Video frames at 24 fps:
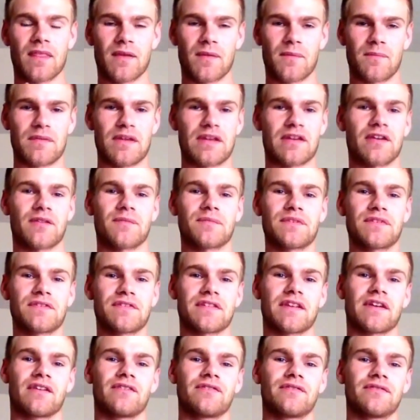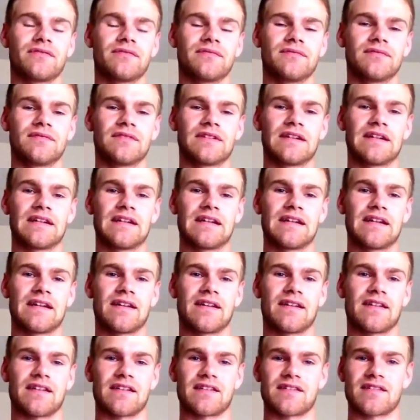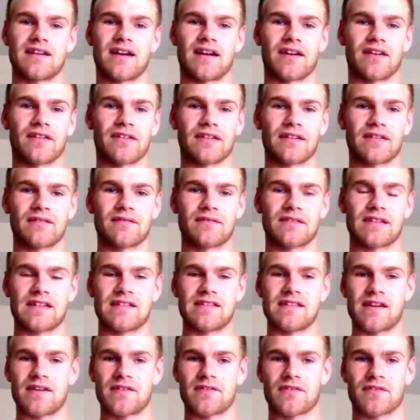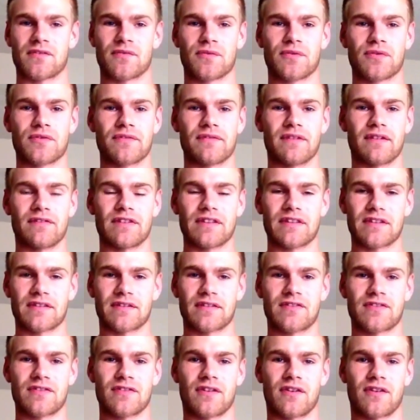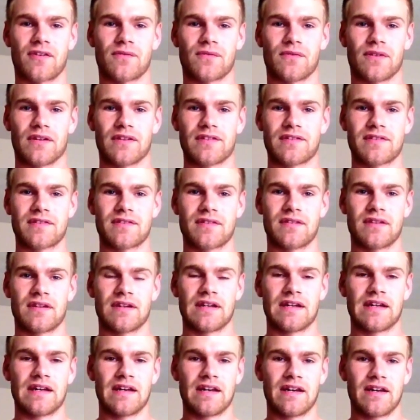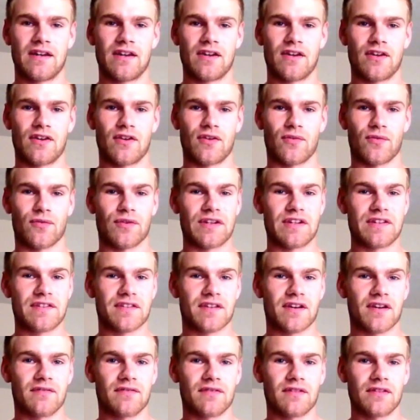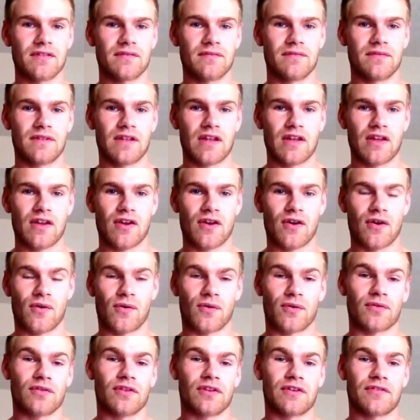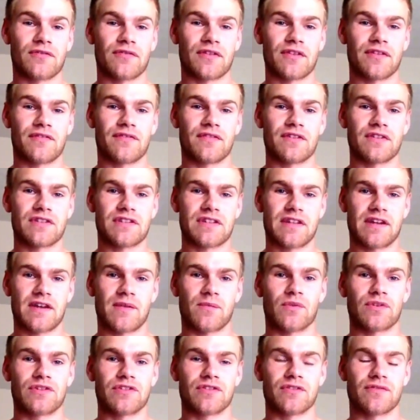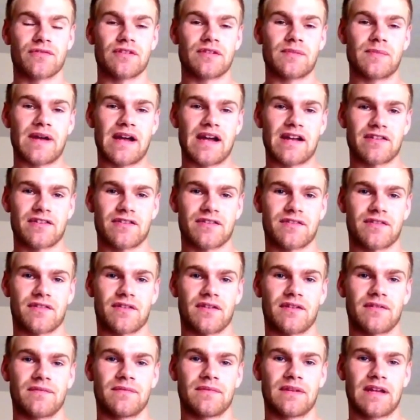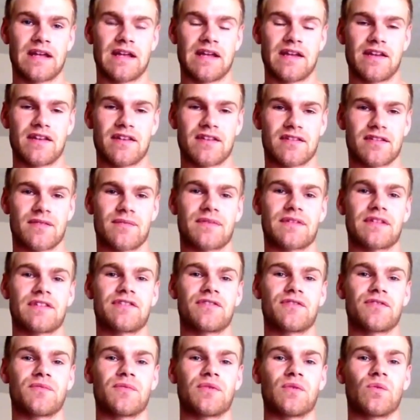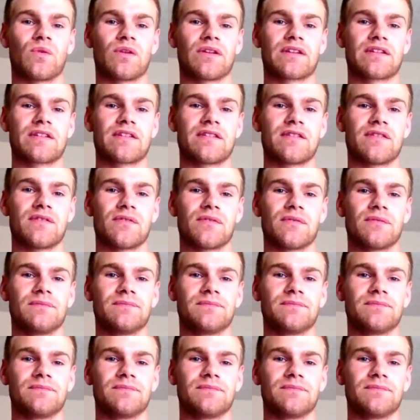become yourself entirely. Get down to the root of everything that your heart wants. Rediscover or learn for the first time what your real passions are. Something that you would be willing to do